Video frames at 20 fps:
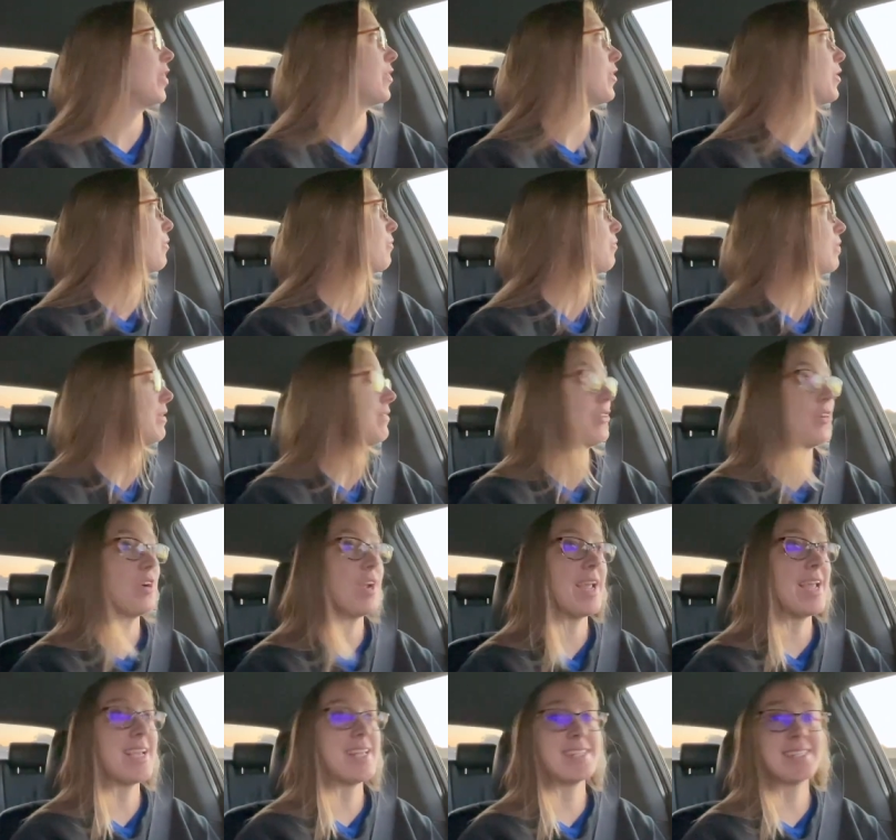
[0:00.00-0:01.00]
the river
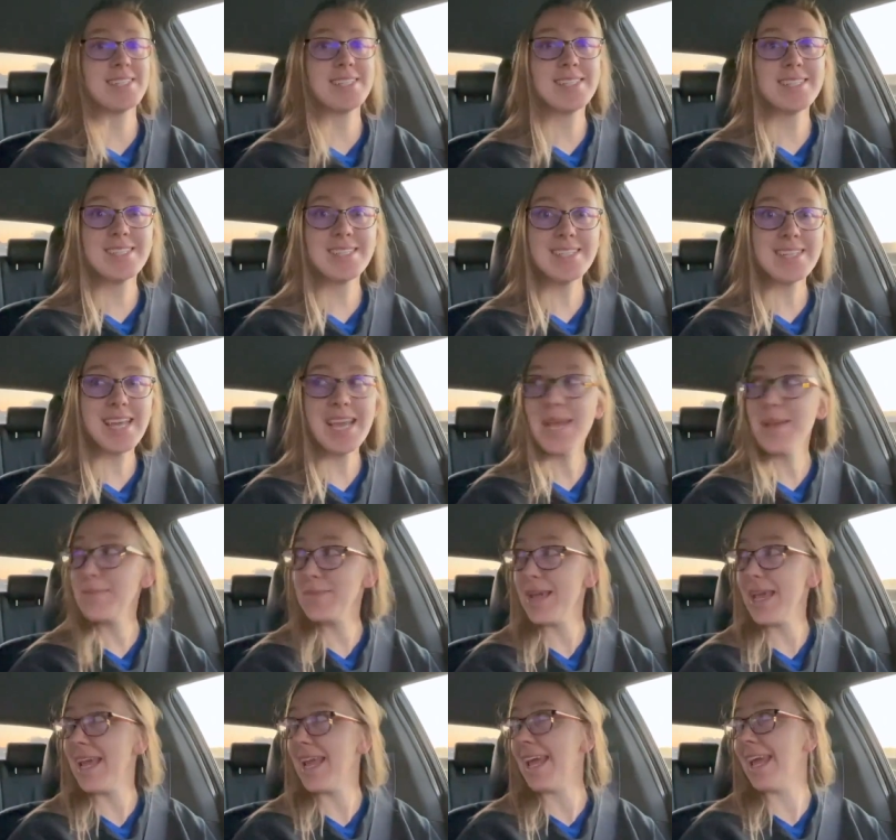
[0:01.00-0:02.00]
is
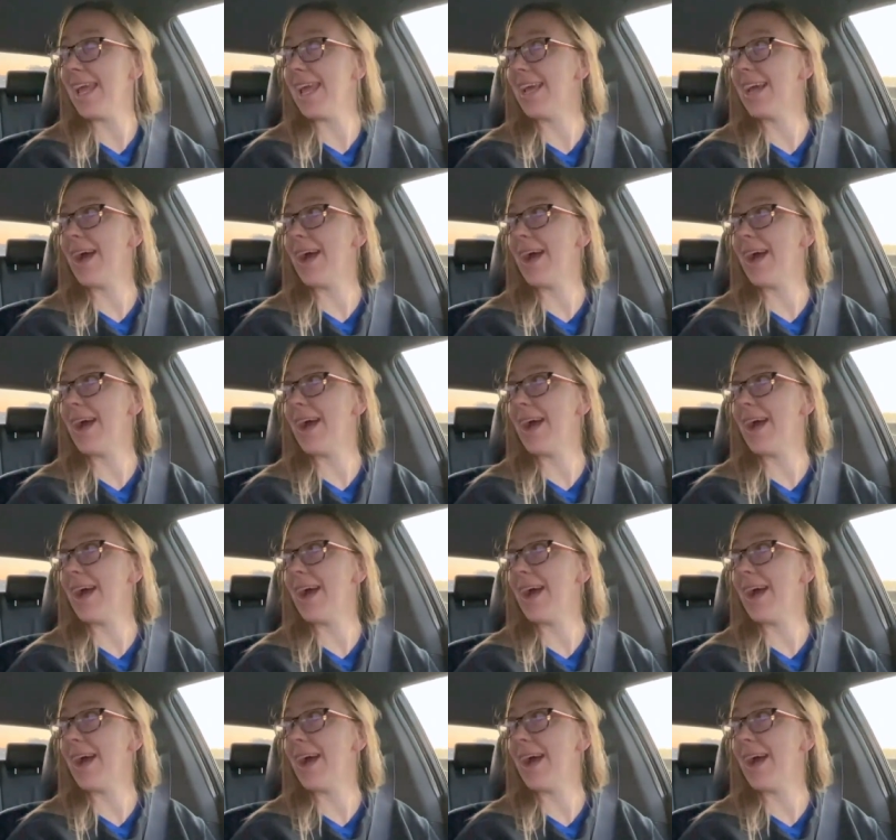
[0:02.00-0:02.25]
steaming.